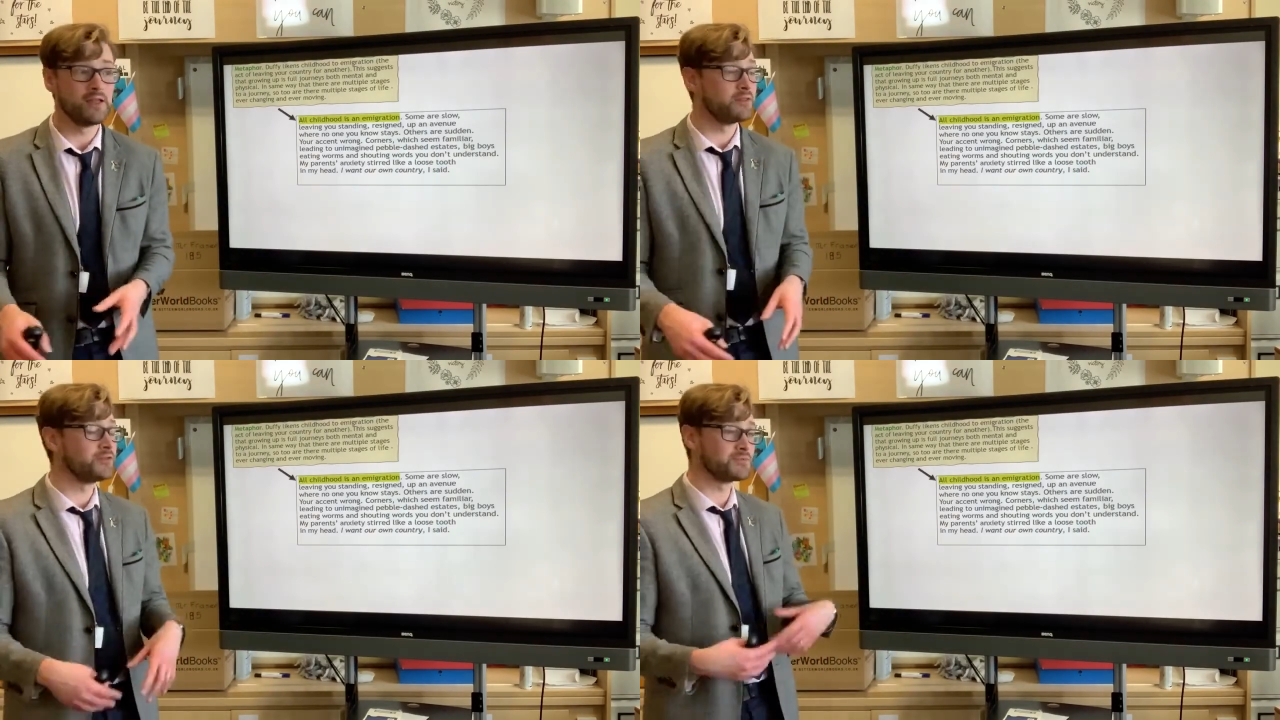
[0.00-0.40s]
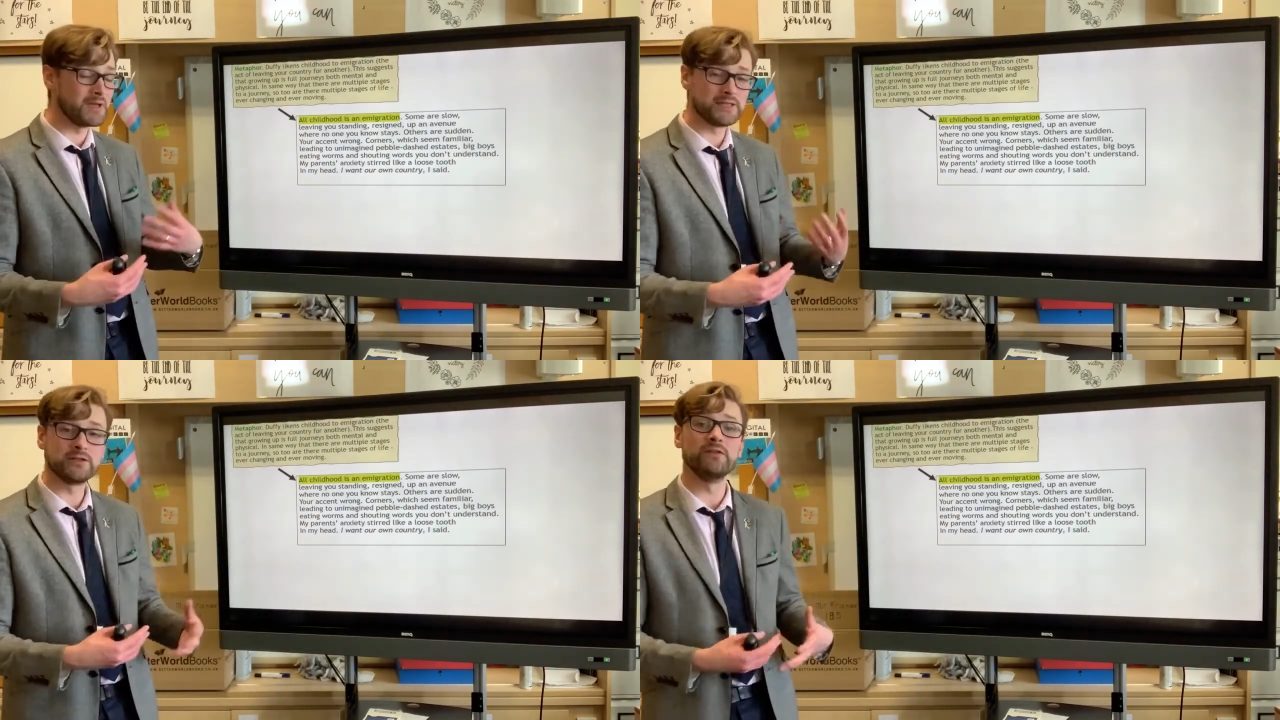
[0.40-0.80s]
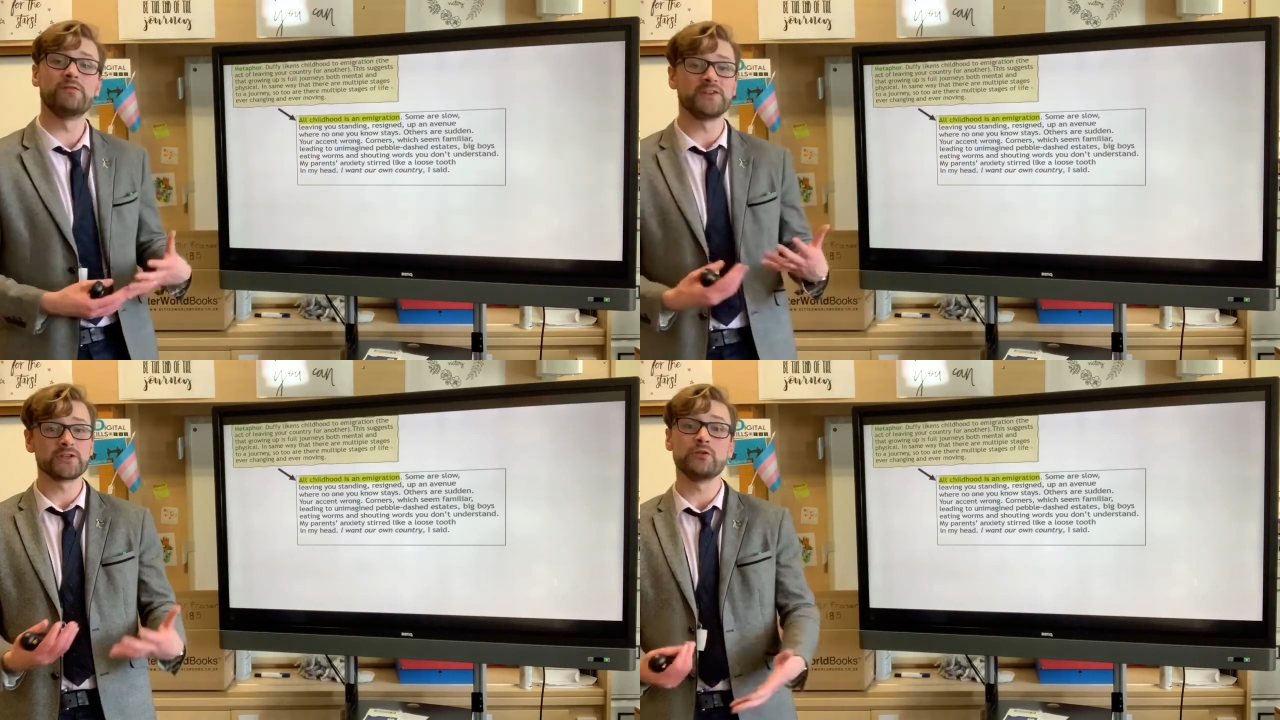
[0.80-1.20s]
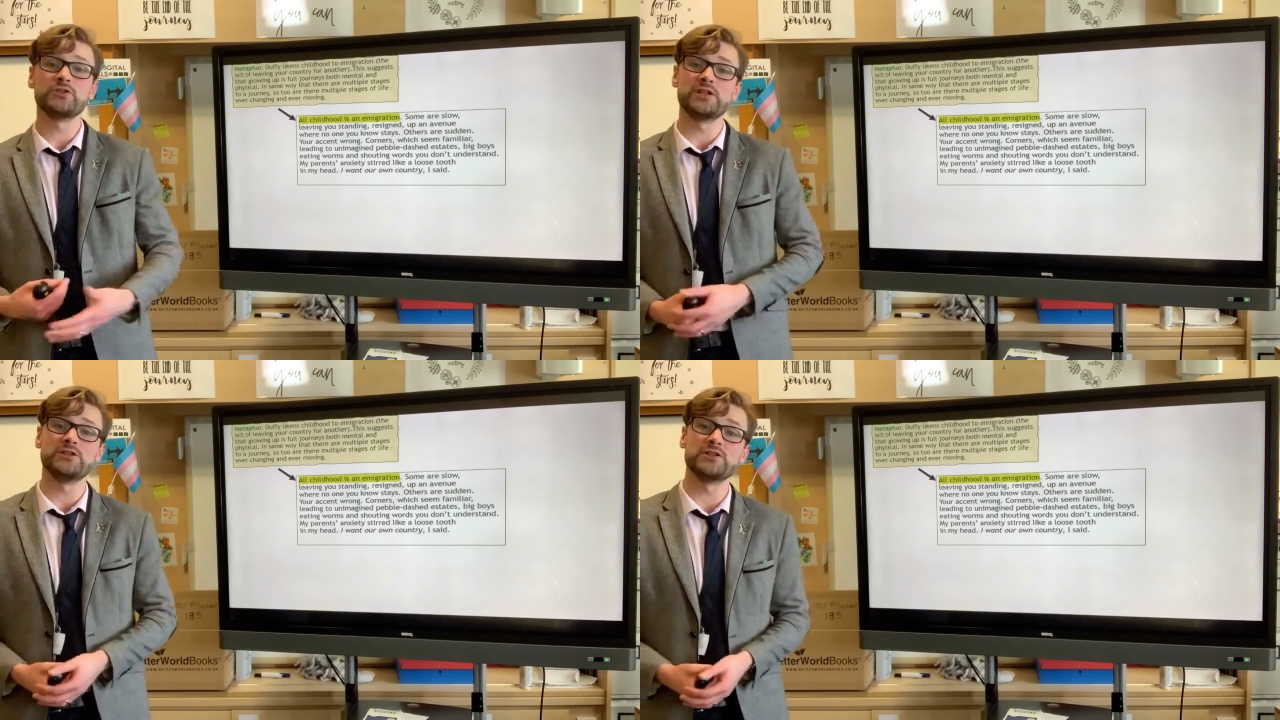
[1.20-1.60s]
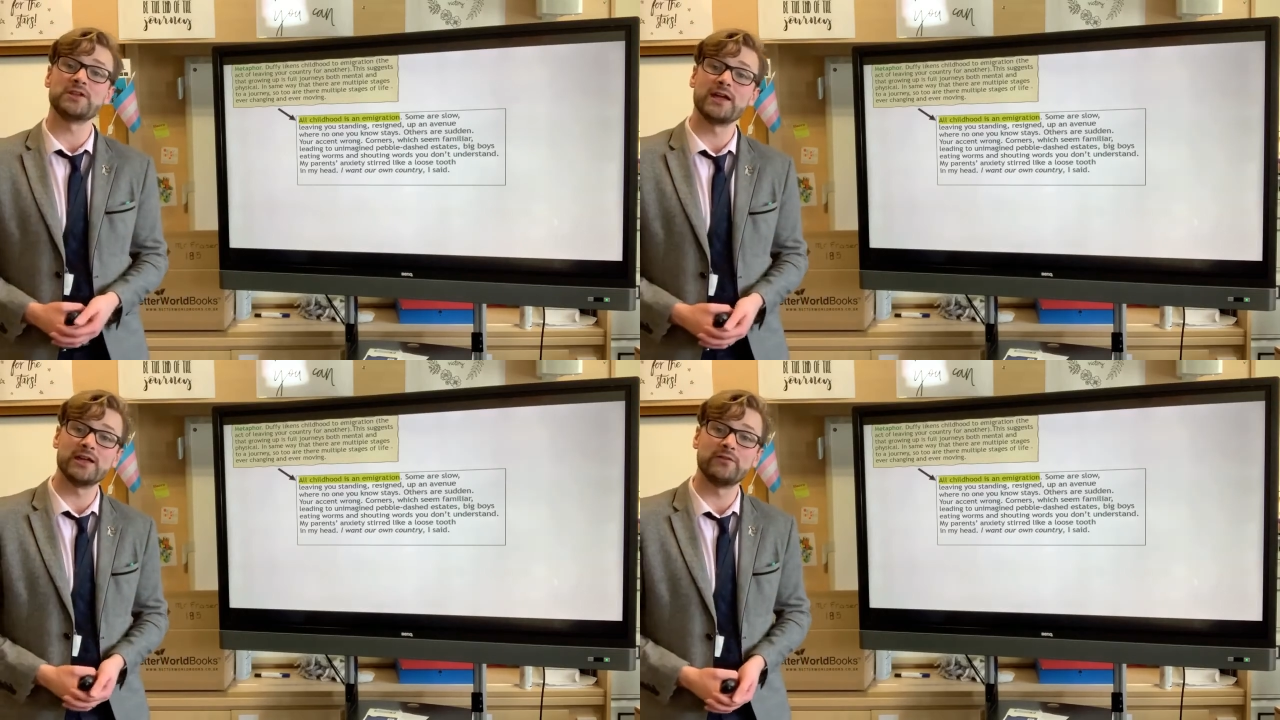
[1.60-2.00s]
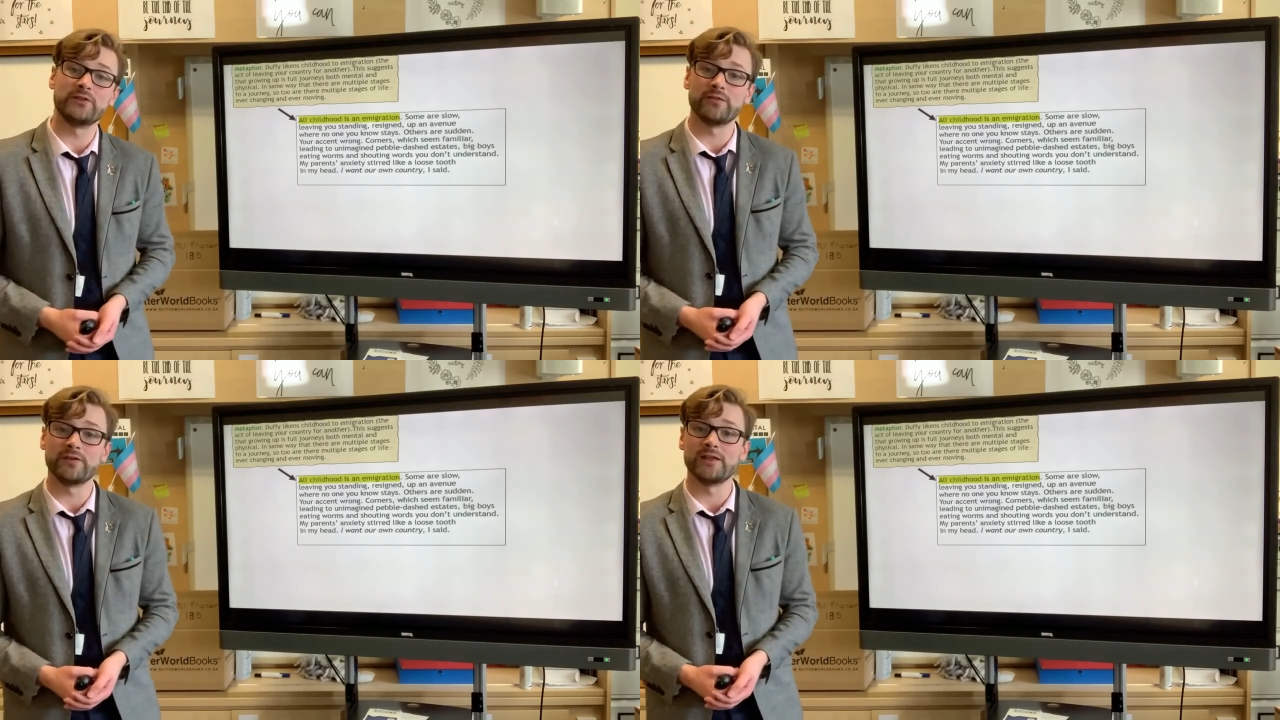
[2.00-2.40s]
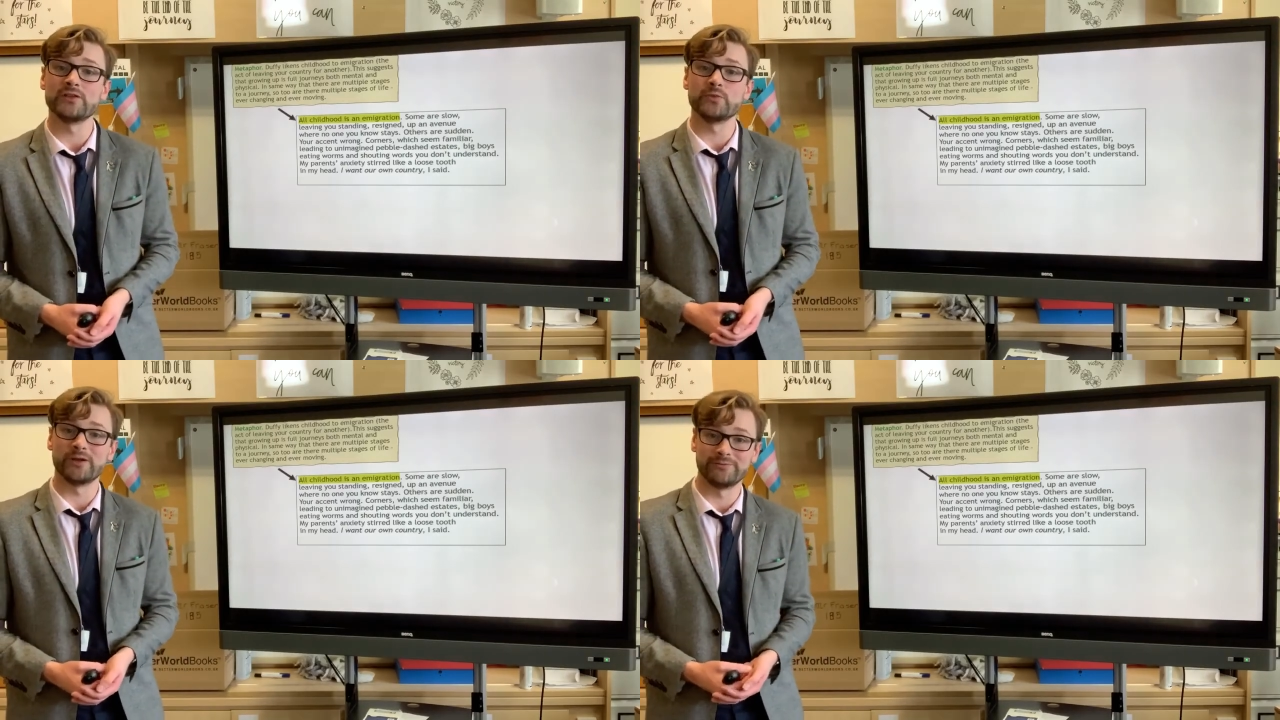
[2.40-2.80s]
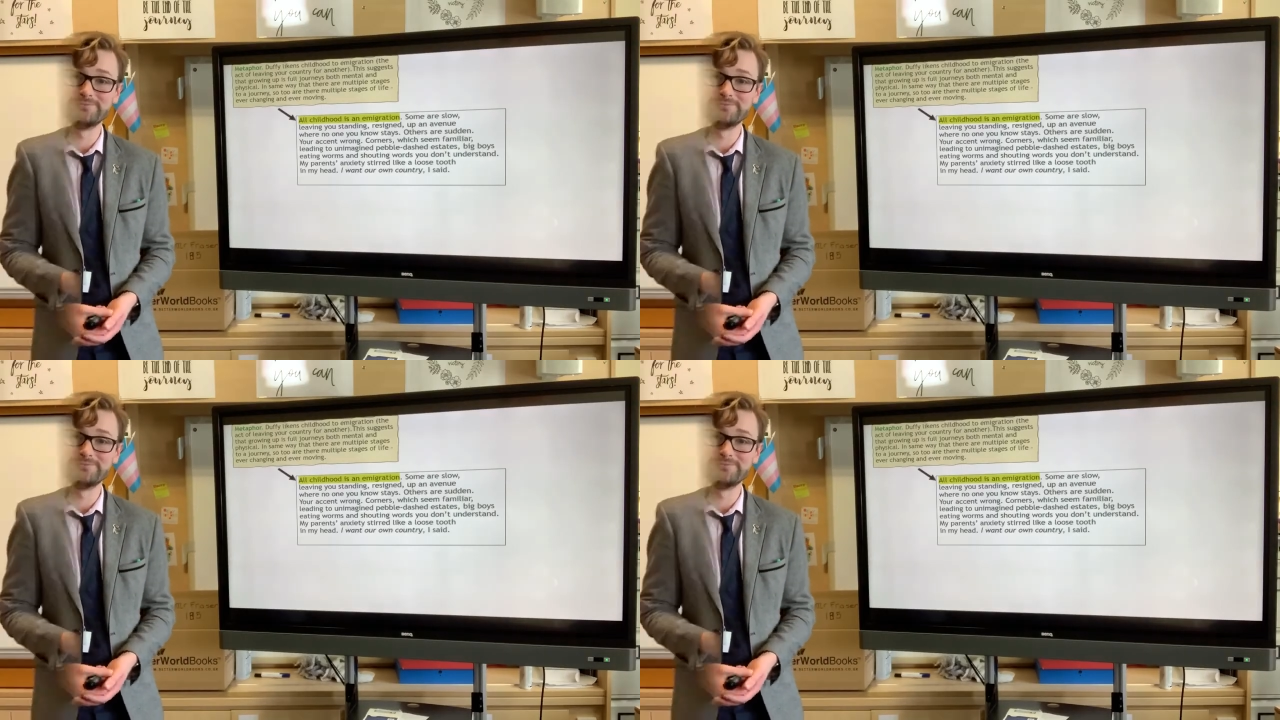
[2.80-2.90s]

there's mental and physical changes ahead of Duffy as well.